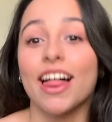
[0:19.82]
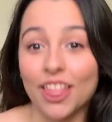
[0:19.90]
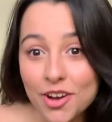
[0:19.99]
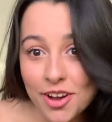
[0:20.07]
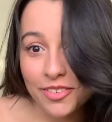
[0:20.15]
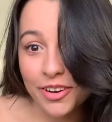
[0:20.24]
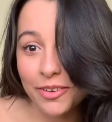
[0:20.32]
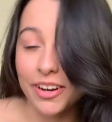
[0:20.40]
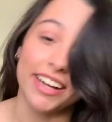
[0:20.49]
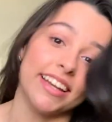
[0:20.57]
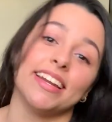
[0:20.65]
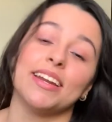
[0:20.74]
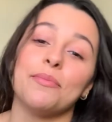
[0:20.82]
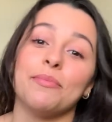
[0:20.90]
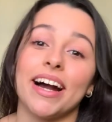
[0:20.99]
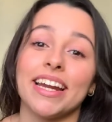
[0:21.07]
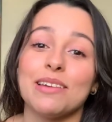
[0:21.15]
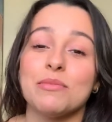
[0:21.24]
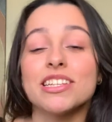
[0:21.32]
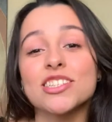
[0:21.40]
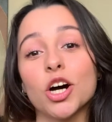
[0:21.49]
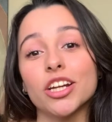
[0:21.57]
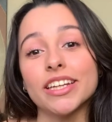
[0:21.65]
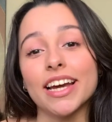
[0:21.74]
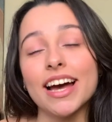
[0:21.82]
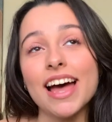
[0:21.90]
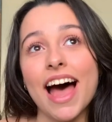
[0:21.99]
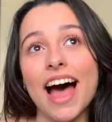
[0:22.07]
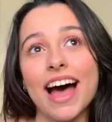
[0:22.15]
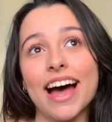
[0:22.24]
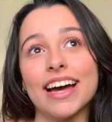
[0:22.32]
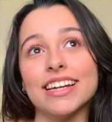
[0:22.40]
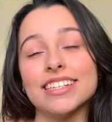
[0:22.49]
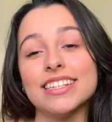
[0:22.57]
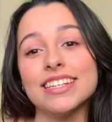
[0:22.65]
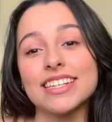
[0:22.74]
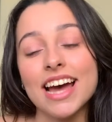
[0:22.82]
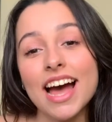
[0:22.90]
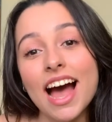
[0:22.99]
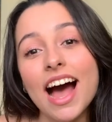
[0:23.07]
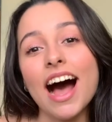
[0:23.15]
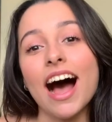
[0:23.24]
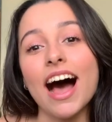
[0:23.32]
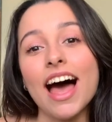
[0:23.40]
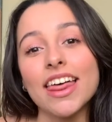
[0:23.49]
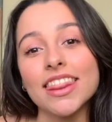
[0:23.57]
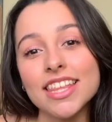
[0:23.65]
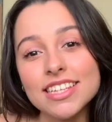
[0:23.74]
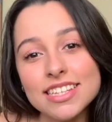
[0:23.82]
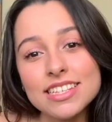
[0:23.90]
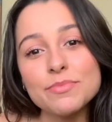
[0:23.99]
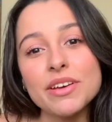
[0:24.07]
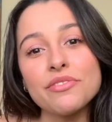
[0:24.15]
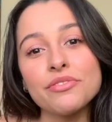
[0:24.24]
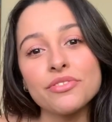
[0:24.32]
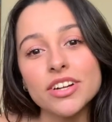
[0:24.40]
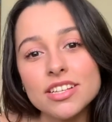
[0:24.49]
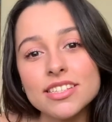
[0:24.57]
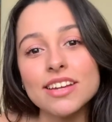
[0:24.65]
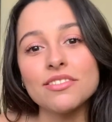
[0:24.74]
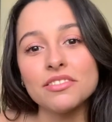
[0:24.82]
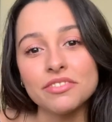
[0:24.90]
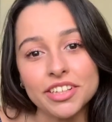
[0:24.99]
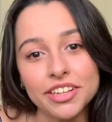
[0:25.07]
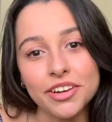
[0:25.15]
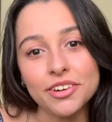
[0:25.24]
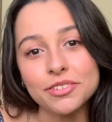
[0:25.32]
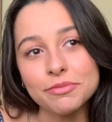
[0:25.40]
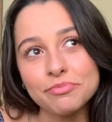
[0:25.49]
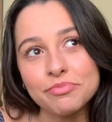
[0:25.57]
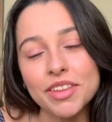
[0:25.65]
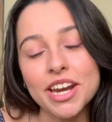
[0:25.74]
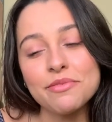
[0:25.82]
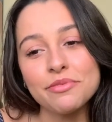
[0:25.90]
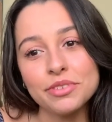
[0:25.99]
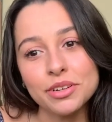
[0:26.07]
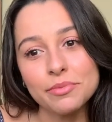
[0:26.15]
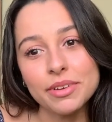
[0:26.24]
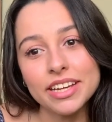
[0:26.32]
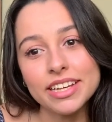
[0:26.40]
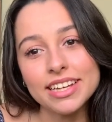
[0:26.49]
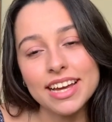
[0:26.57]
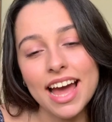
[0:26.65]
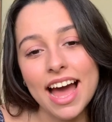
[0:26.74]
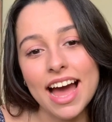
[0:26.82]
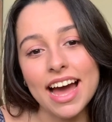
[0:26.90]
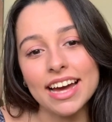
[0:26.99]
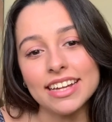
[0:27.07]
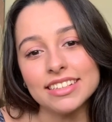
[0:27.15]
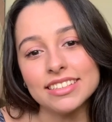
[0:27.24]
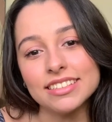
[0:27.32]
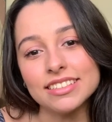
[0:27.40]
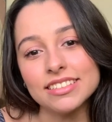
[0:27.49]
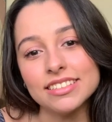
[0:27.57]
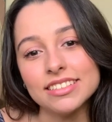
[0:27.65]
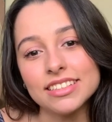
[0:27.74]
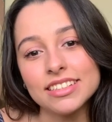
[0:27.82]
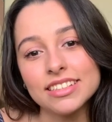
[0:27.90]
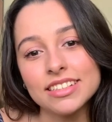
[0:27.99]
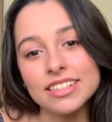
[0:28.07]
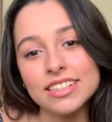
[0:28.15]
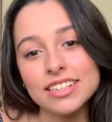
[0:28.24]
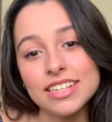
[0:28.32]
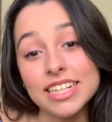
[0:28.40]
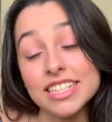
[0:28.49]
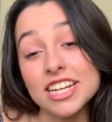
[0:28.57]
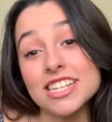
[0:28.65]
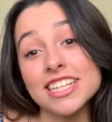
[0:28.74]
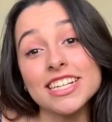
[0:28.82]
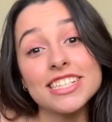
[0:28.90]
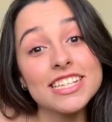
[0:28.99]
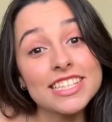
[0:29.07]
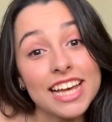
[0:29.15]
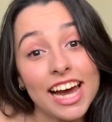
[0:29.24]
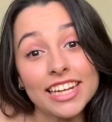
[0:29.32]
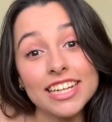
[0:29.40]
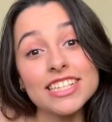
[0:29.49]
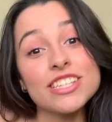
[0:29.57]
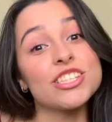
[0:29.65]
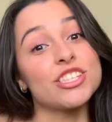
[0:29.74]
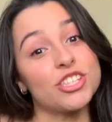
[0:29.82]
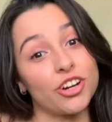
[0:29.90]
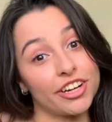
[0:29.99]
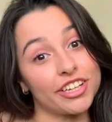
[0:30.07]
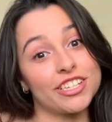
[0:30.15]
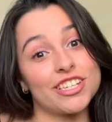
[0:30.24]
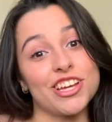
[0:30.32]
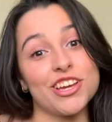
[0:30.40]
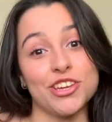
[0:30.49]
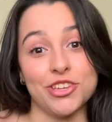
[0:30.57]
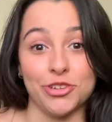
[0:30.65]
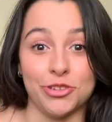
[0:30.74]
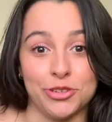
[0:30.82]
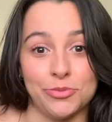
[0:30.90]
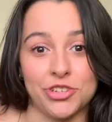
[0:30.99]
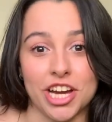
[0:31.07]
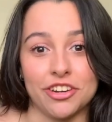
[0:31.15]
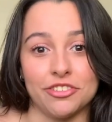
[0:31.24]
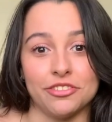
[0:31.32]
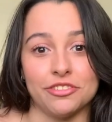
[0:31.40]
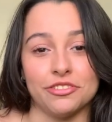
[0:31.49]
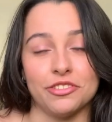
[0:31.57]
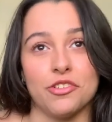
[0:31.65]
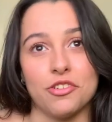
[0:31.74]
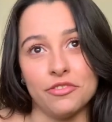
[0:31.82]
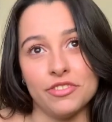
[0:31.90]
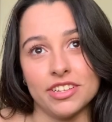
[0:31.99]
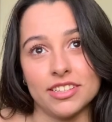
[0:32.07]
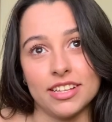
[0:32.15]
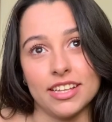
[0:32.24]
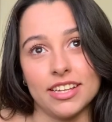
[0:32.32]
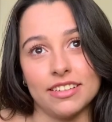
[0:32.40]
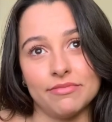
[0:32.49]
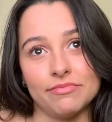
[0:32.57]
Hello everyone, my name is Sonia and this is my first ever video that I'm filming, and it's because I decided to start a YouTube channel, obviously.